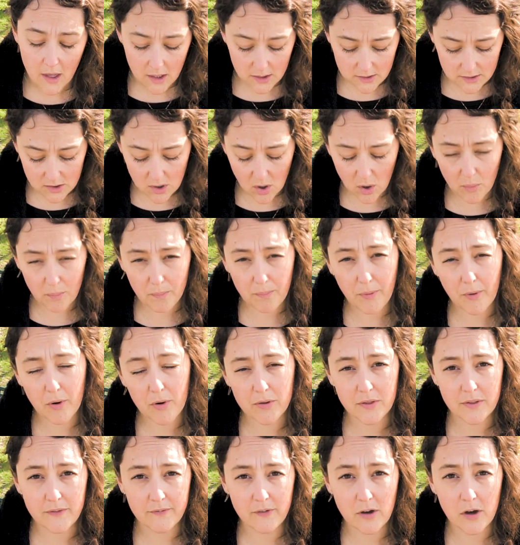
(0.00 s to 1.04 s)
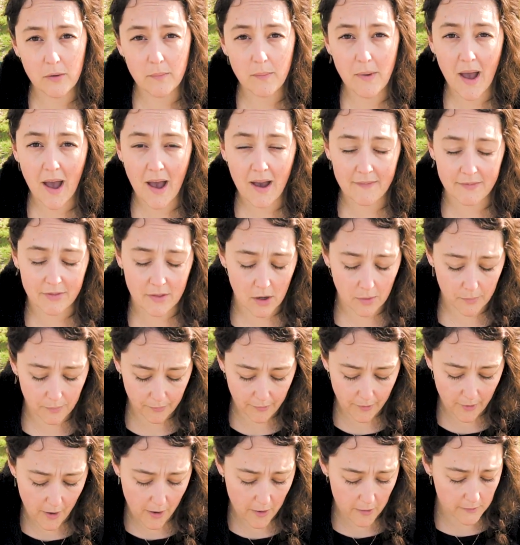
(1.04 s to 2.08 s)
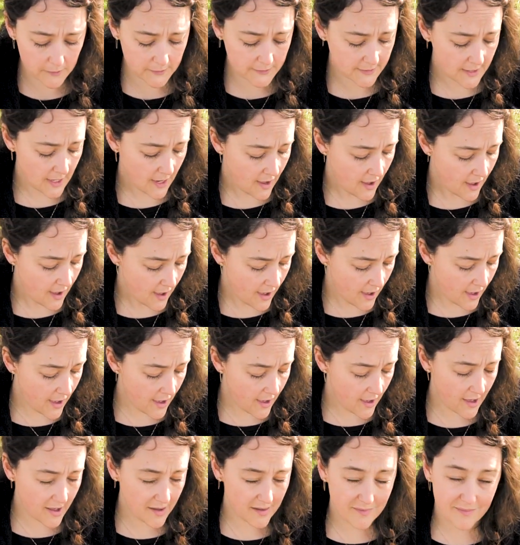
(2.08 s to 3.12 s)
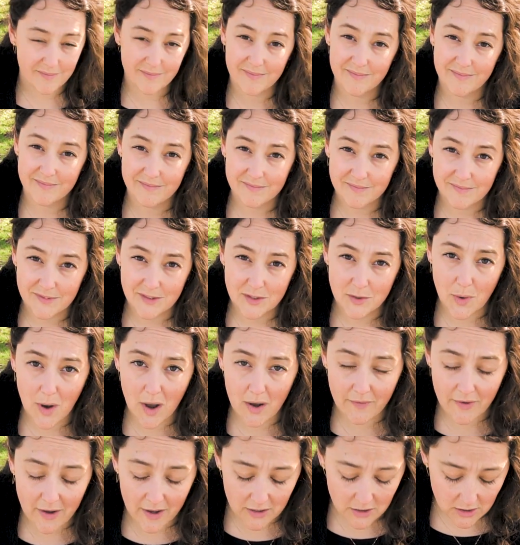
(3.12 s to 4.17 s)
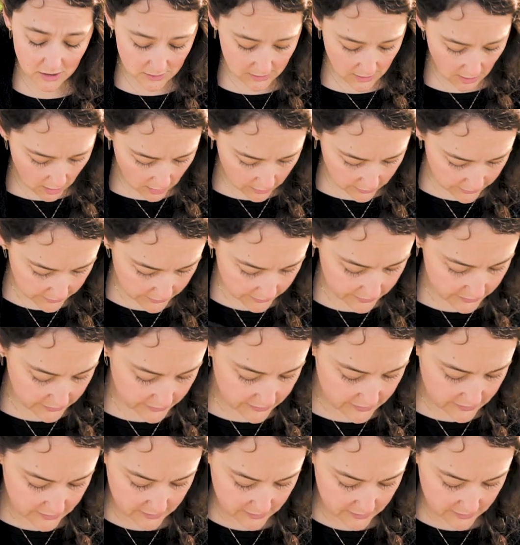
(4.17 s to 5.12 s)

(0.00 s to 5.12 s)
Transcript: So both of them have their pros, um, $1,200